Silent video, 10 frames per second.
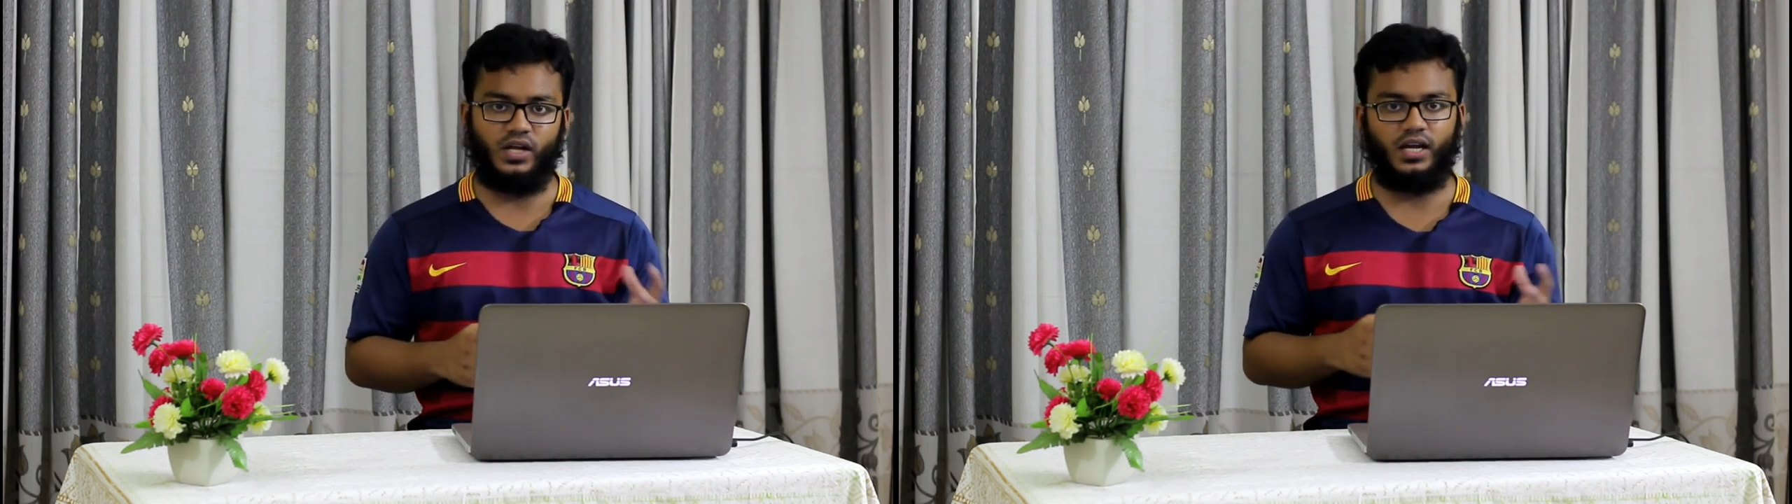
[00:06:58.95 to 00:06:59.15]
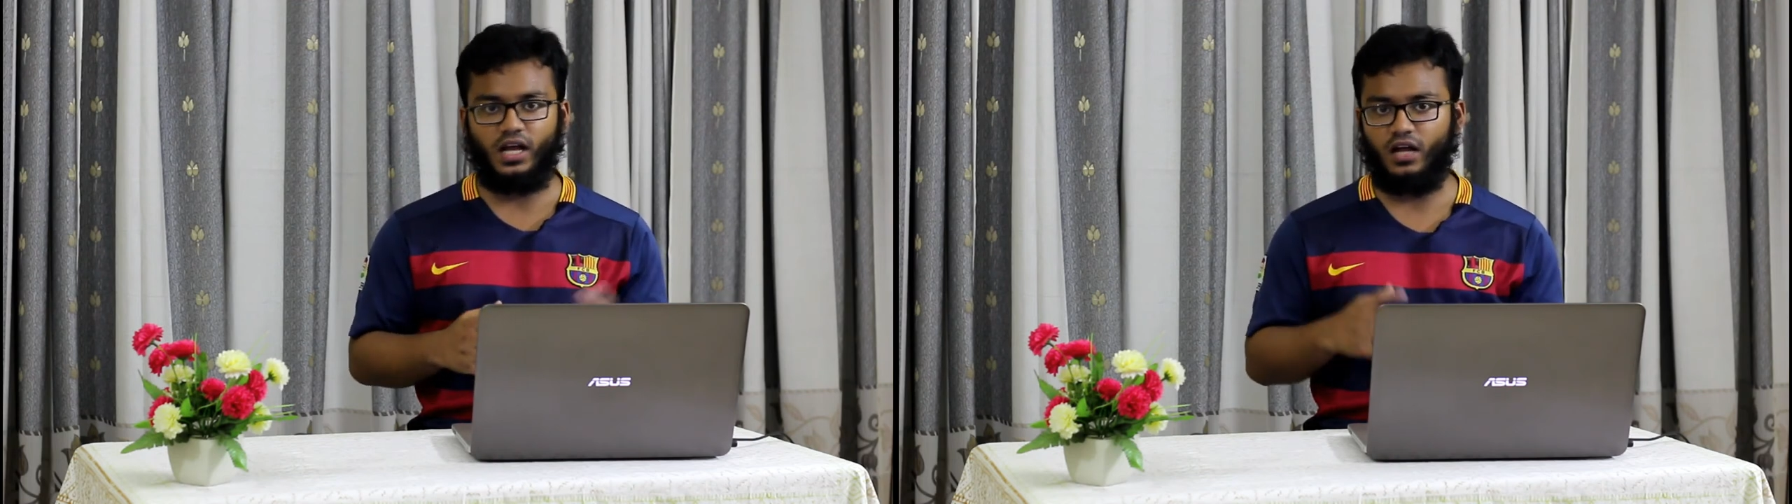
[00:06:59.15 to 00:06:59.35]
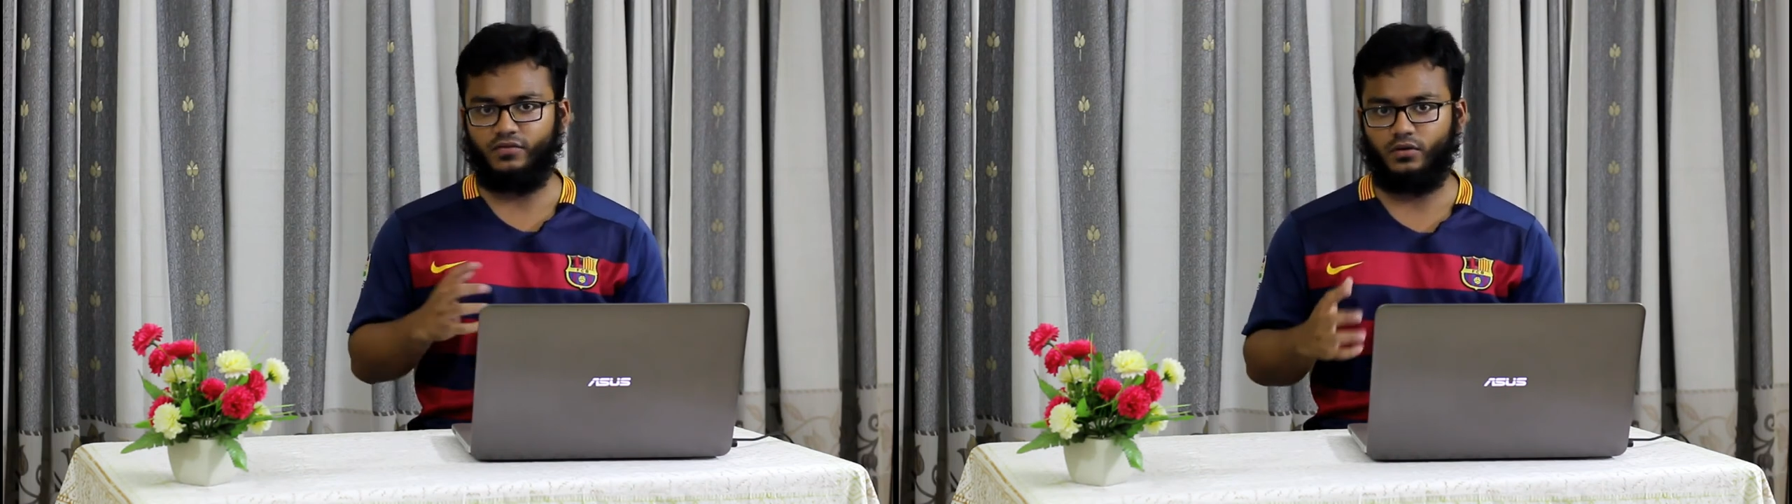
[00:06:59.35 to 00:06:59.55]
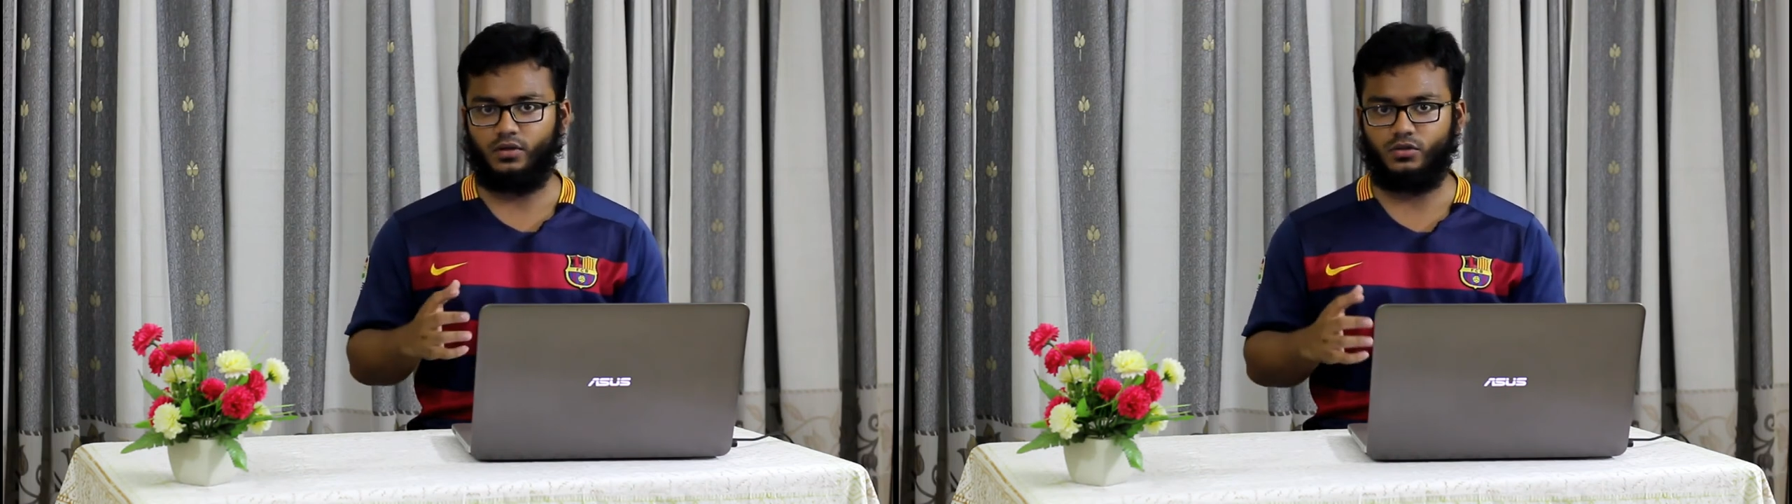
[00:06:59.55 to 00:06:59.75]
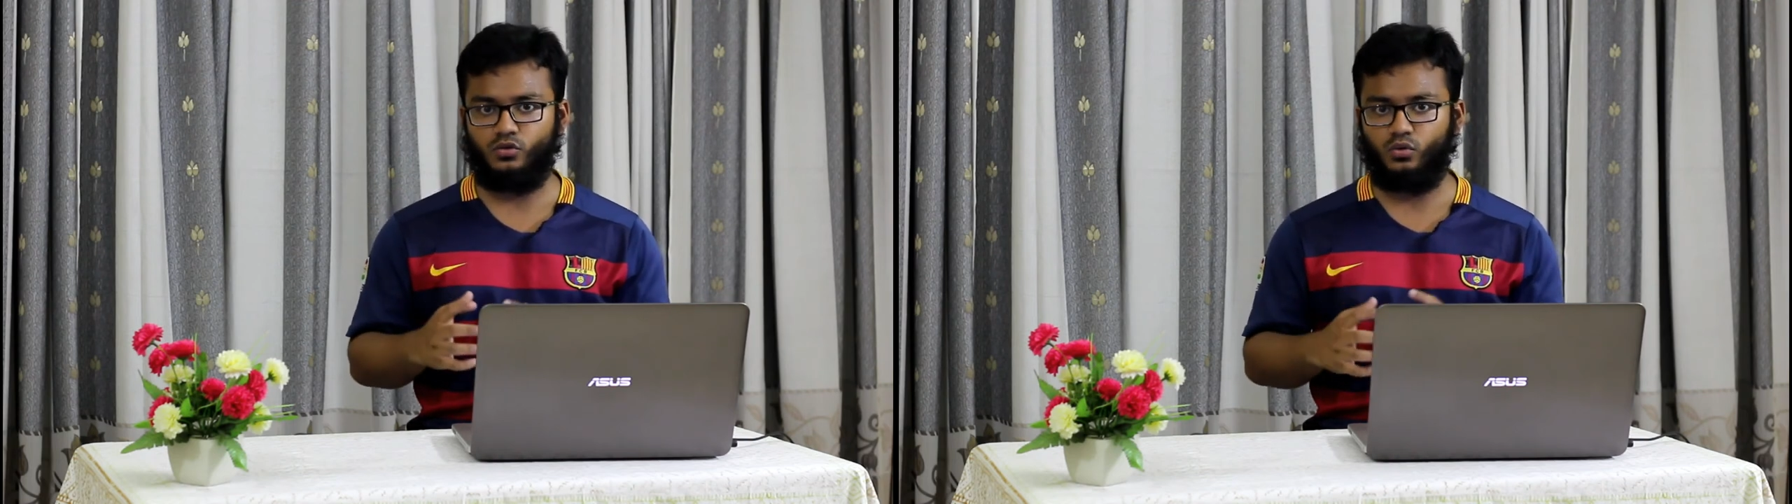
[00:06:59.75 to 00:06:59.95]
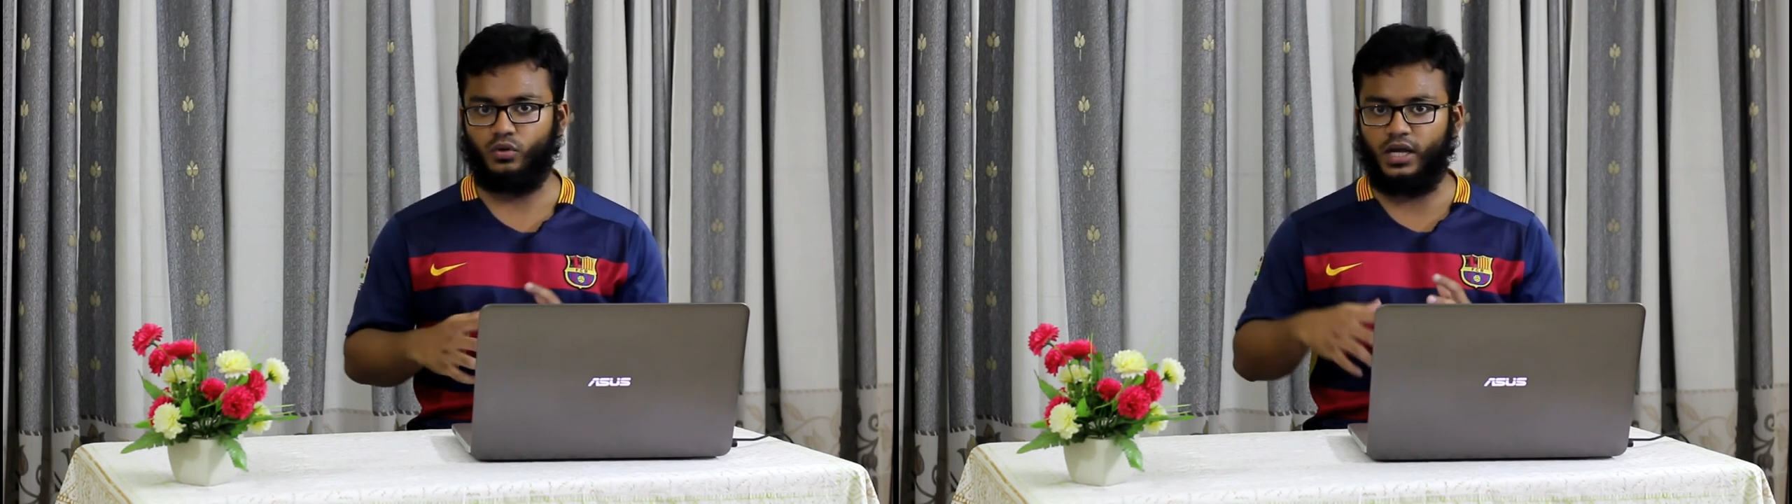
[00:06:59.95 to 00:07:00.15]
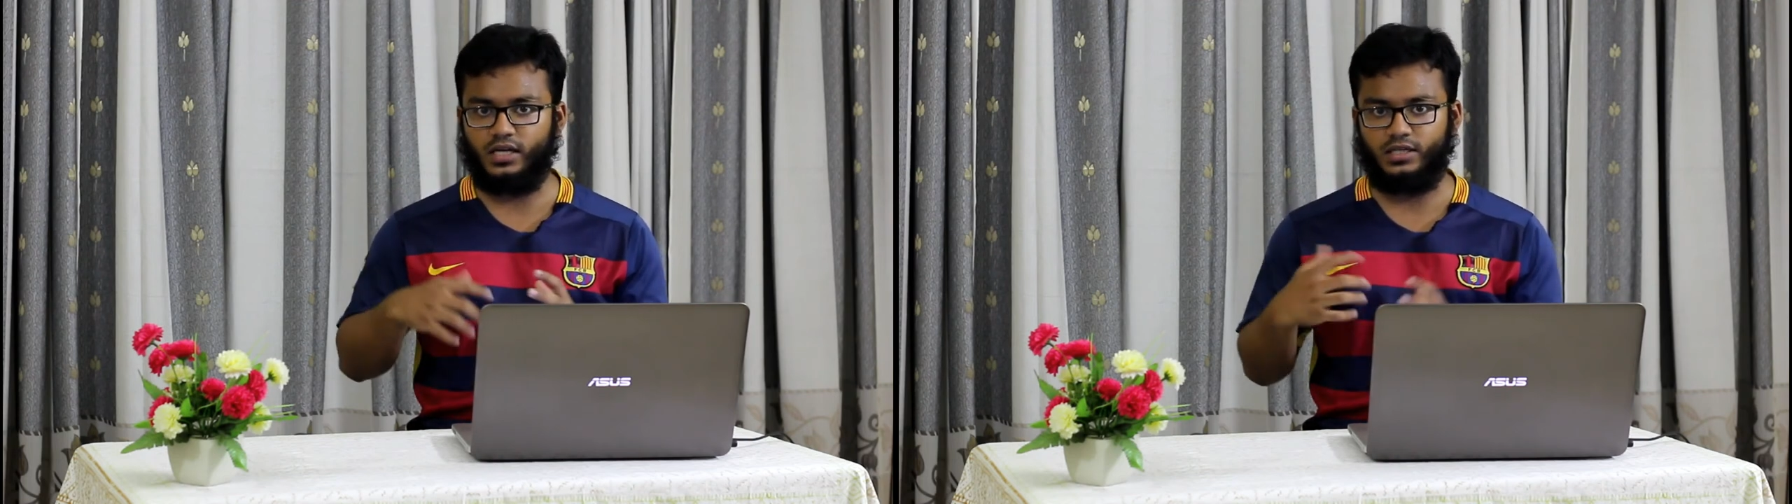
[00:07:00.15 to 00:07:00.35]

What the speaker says: 3.5 hours to